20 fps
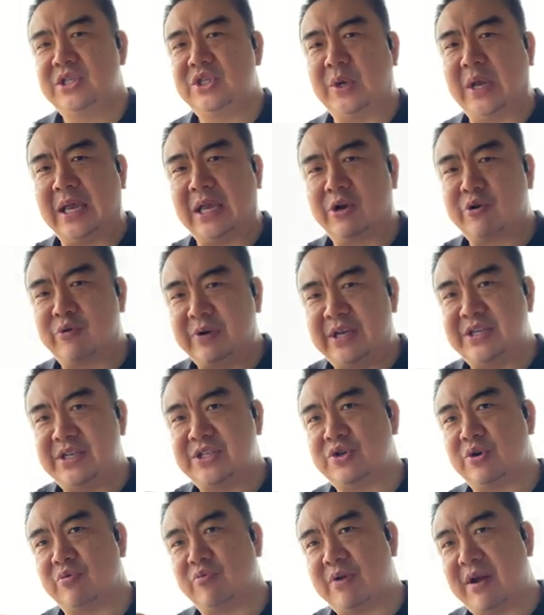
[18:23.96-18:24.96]

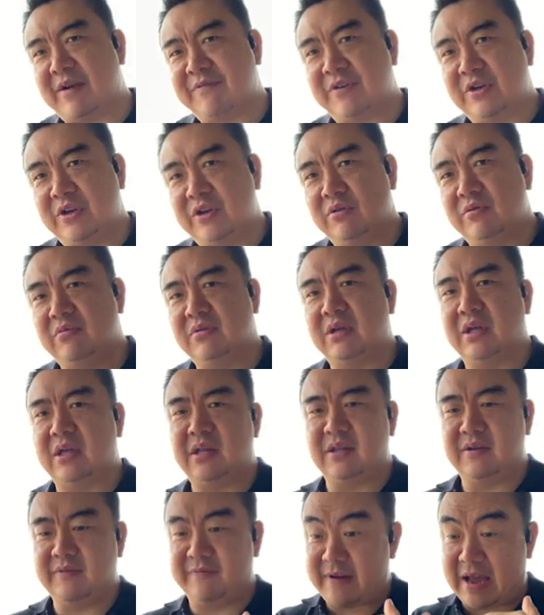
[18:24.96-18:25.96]
increase your revenue
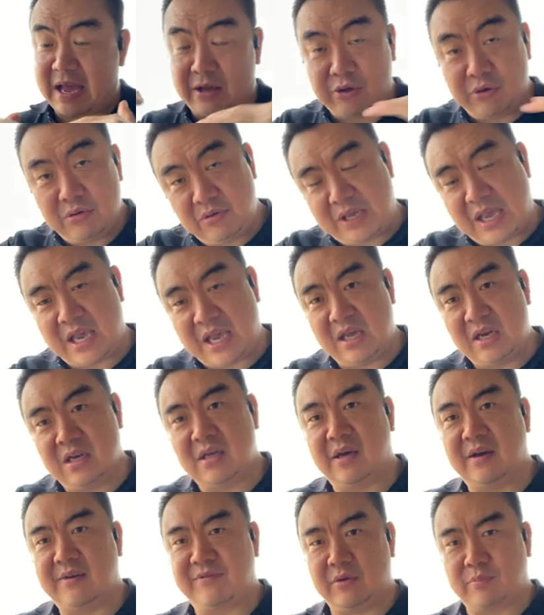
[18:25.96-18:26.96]
and the value gain
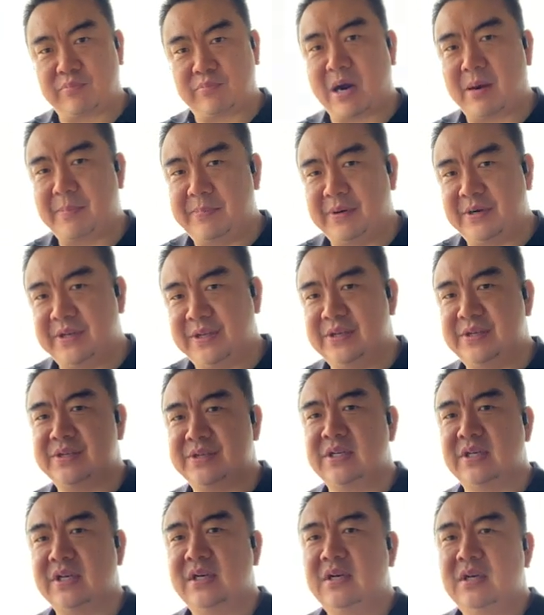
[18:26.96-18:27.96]
of your properties,
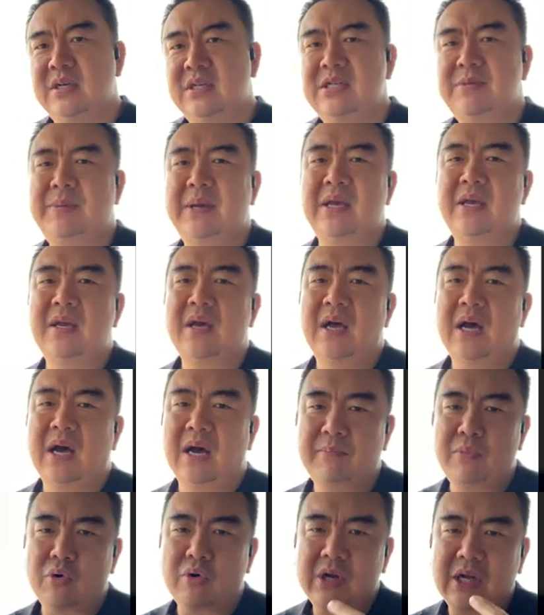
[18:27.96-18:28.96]
to be a
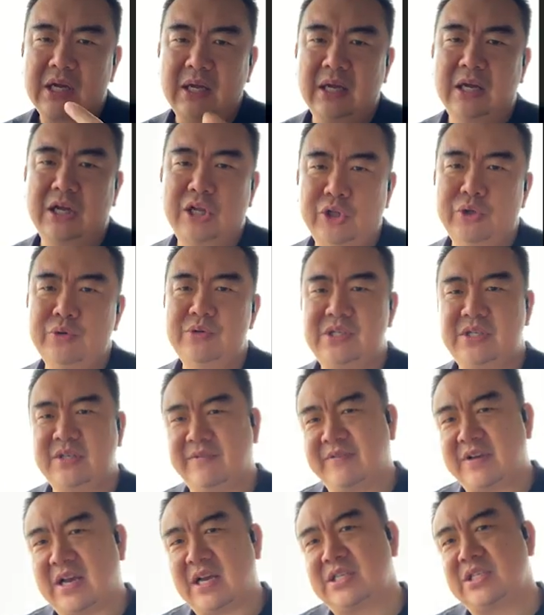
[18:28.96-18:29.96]
more
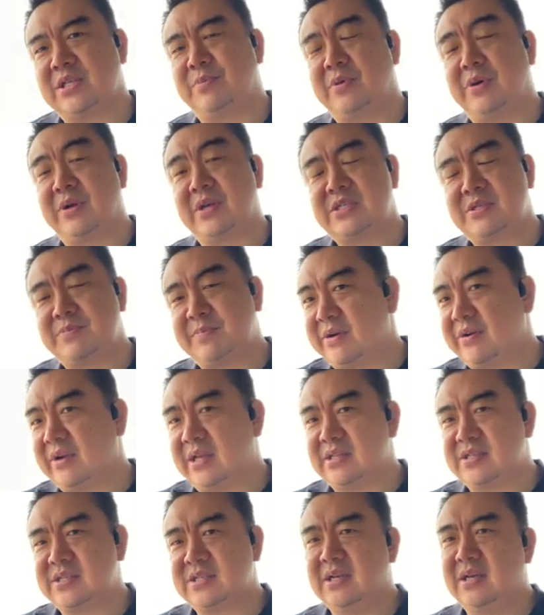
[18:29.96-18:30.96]
inclusive customer
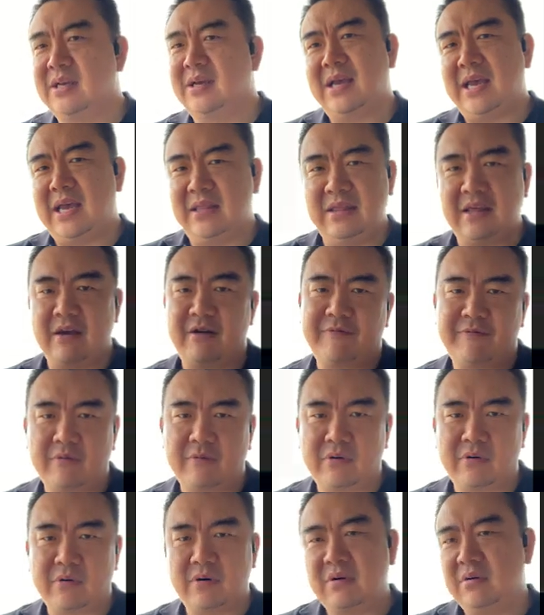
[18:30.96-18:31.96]
experience, and
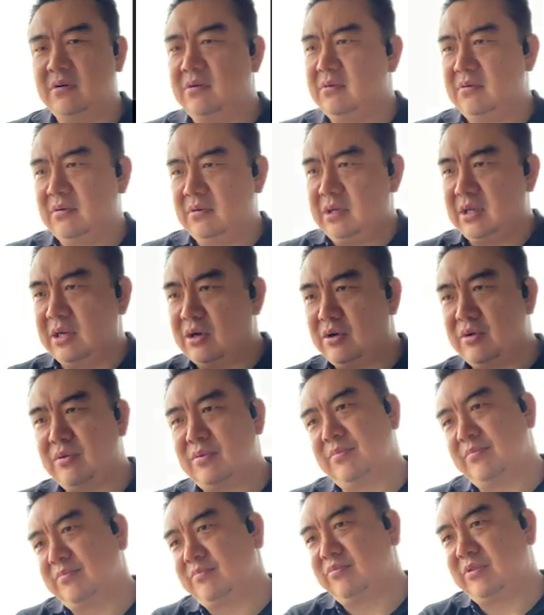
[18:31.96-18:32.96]
therefore,
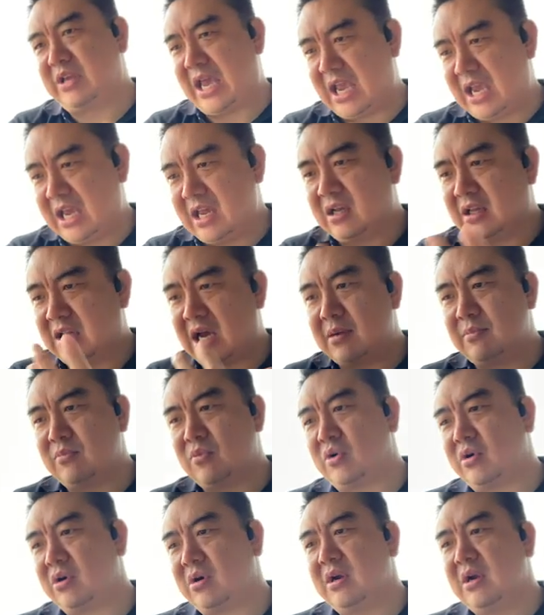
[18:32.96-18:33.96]
gain a lot
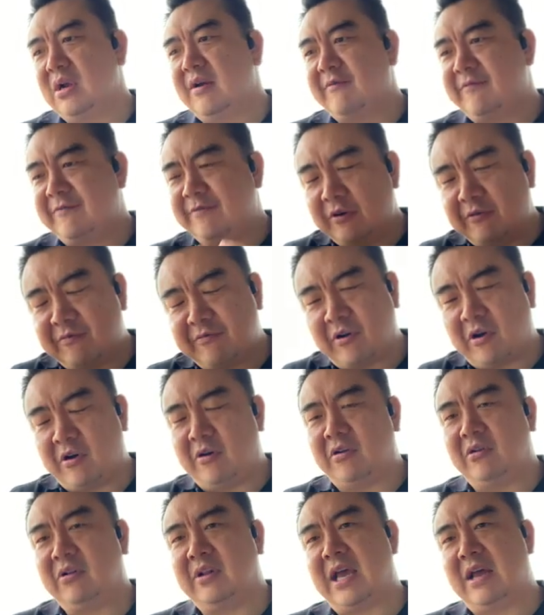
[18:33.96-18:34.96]
more
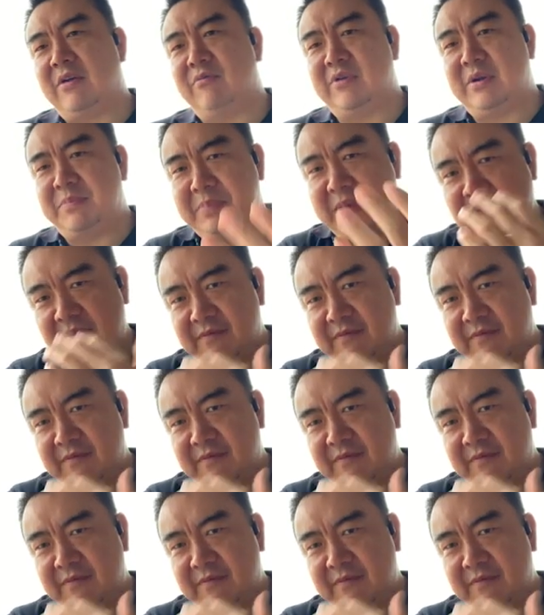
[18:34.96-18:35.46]
footfall and repeat